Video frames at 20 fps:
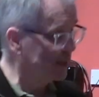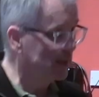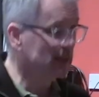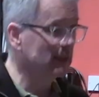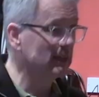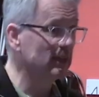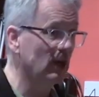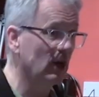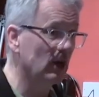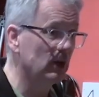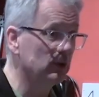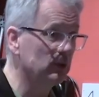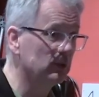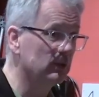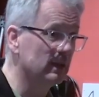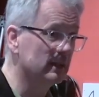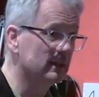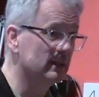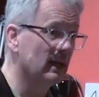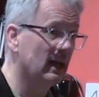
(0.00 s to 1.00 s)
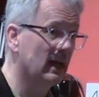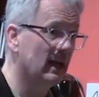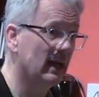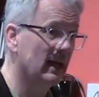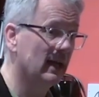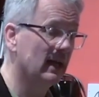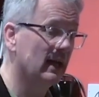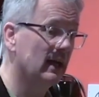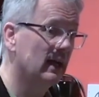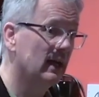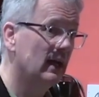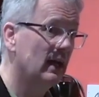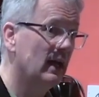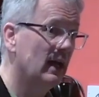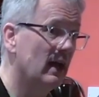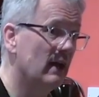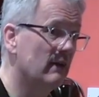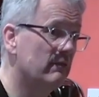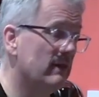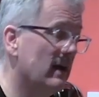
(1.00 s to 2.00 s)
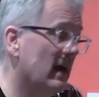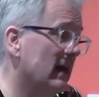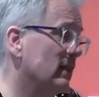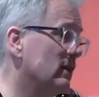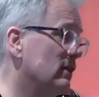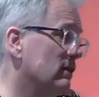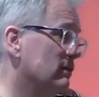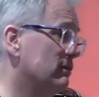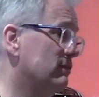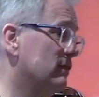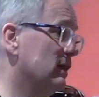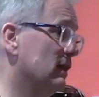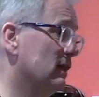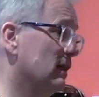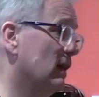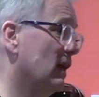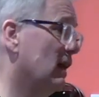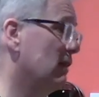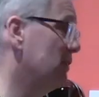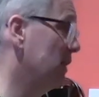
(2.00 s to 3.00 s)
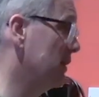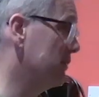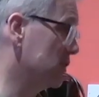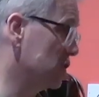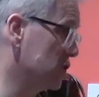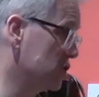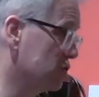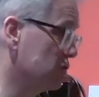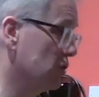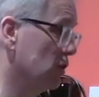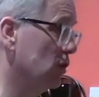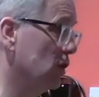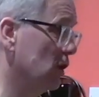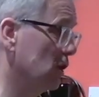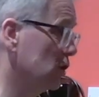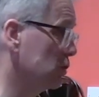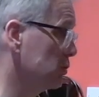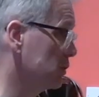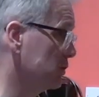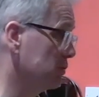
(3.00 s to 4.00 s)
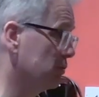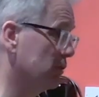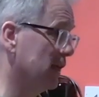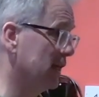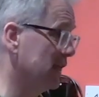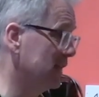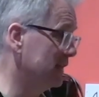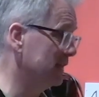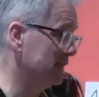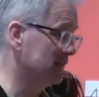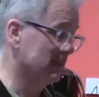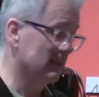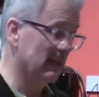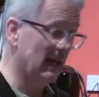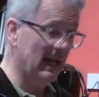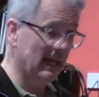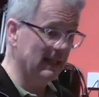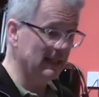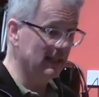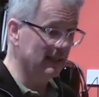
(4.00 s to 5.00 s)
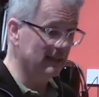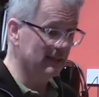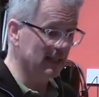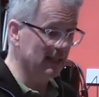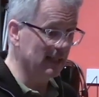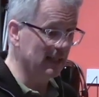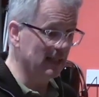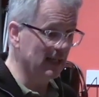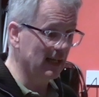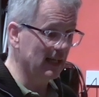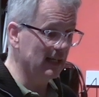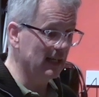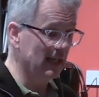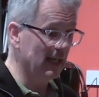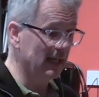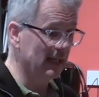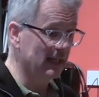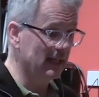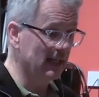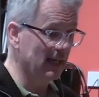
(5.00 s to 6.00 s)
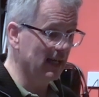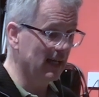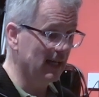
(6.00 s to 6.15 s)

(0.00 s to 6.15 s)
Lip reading: you now that if any of you have ever struggled with reading anything like